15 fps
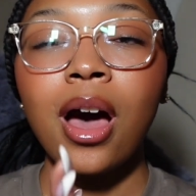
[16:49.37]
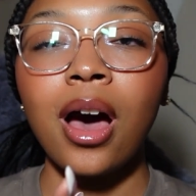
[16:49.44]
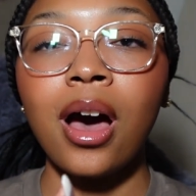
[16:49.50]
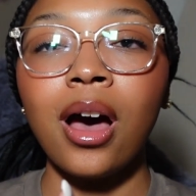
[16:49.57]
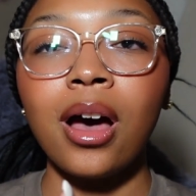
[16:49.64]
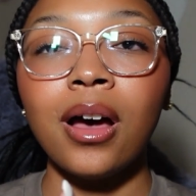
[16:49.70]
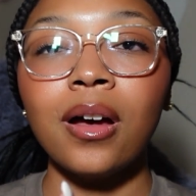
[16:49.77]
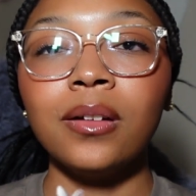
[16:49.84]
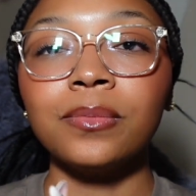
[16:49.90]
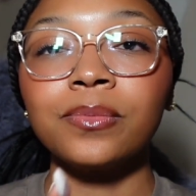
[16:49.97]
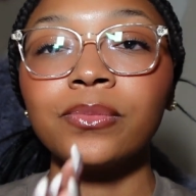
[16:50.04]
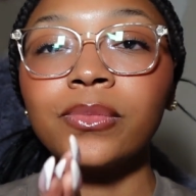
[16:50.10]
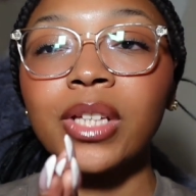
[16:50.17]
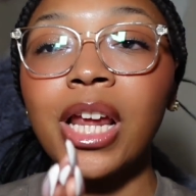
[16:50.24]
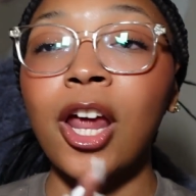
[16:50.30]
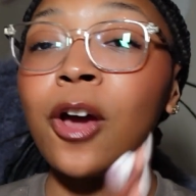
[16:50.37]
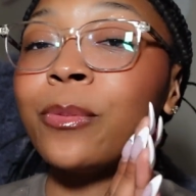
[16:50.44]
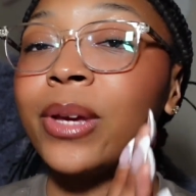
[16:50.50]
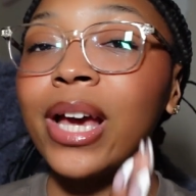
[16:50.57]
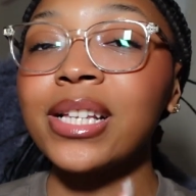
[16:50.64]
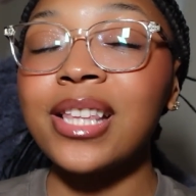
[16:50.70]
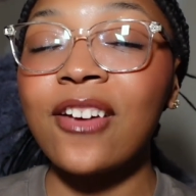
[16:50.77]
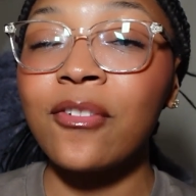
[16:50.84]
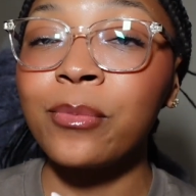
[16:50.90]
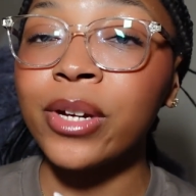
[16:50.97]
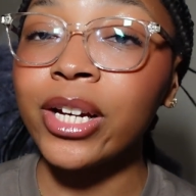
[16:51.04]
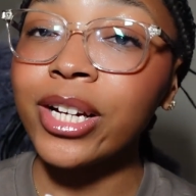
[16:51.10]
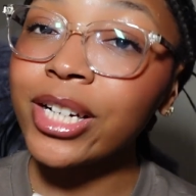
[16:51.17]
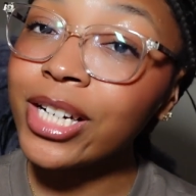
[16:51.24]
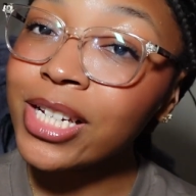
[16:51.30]
And I hope you guys have a
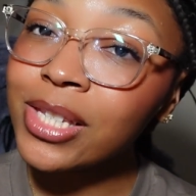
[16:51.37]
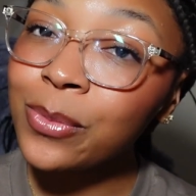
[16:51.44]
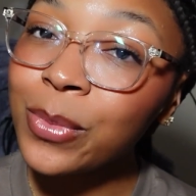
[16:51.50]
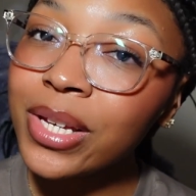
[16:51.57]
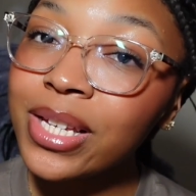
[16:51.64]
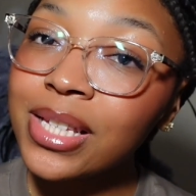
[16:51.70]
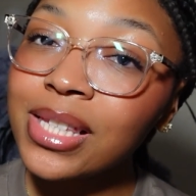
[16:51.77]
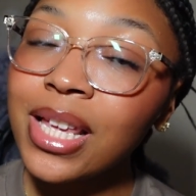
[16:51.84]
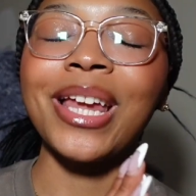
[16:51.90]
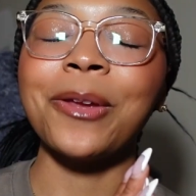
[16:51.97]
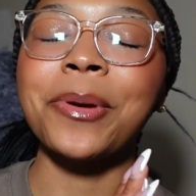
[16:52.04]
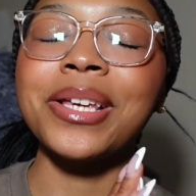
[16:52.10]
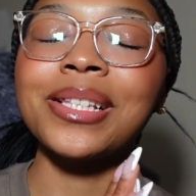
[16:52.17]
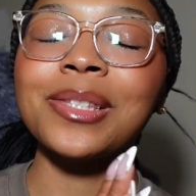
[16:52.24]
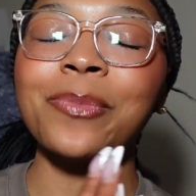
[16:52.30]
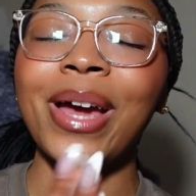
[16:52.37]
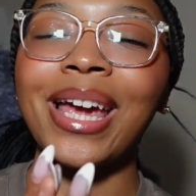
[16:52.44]
Merry Christmas. Anyways, bye